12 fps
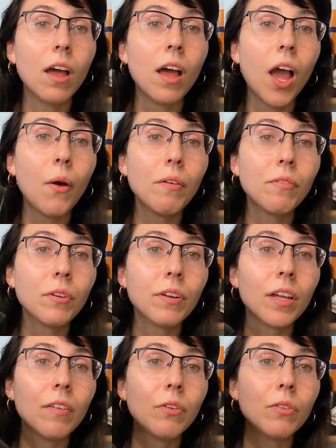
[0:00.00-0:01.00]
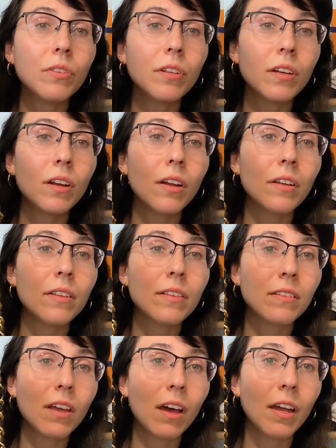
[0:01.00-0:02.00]
However, if you sit it on its
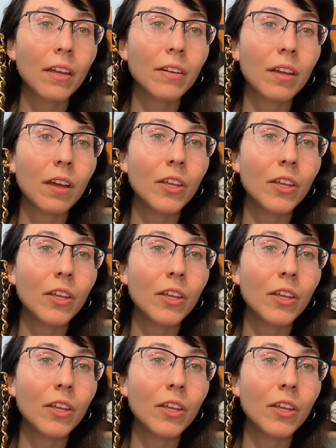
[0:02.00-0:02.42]
side,